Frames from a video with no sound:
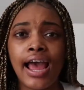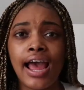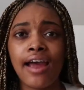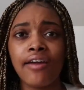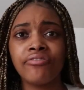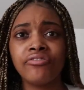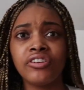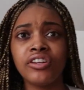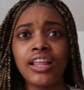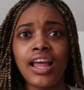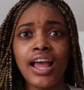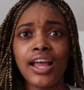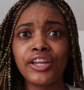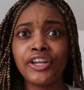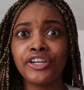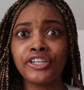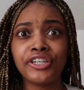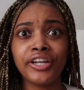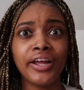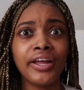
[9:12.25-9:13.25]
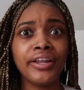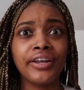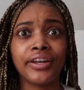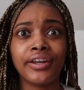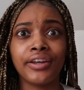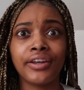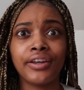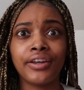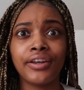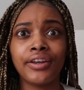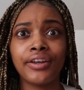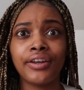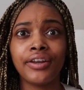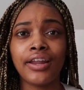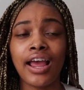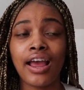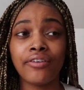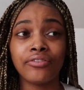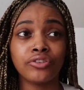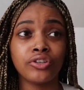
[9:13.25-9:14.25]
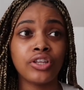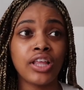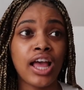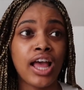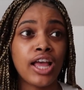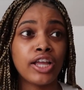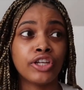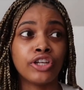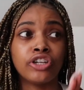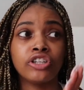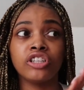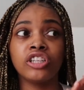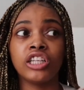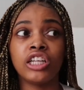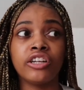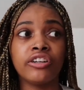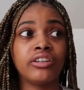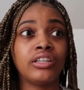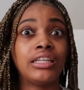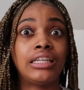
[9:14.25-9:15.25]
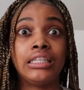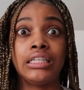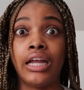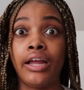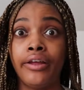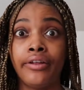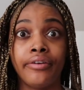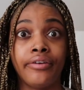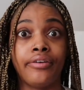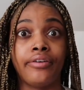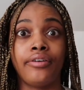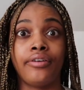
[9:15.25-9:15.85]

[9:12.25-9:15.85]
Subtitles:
After that, you're done. After that, you're literally done.